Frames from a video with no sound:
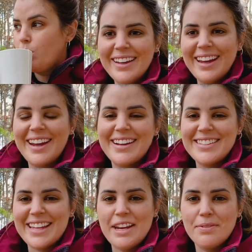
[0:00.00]
Hey
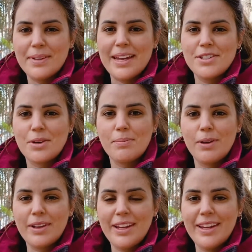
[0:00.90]
guys, Katie from the K Show
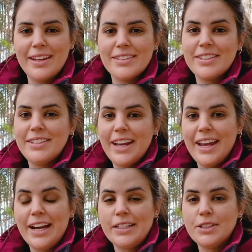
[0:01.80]
blog here, and
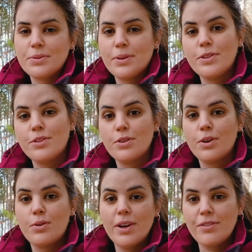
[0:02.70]
today I just wanted to do a
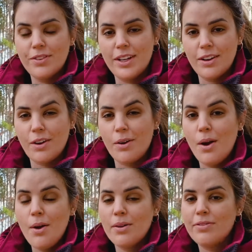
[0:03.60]
quick video
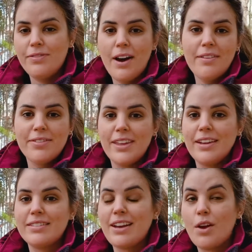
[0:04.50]
with 5
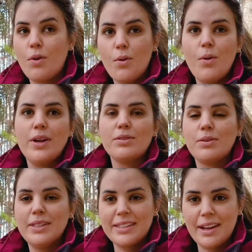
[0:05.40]
things I always
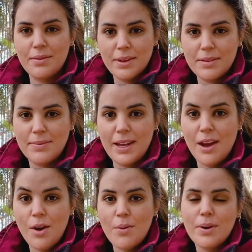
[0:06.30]
take with me
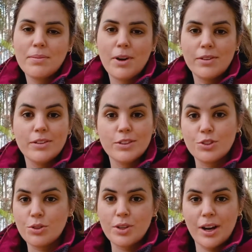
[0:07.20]
when I'm going on a
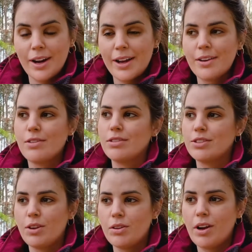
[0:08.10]
short hike or a
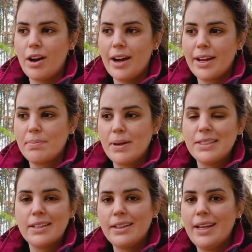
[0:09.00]
solo hike,
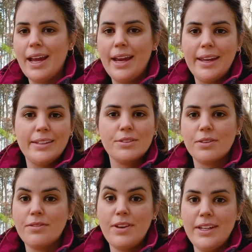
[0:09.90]
basically any sort
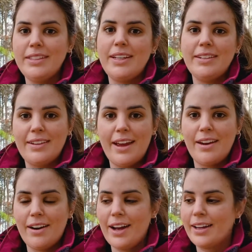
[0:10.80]
of easy day
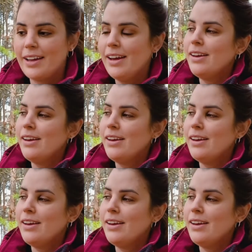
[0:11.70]
hike.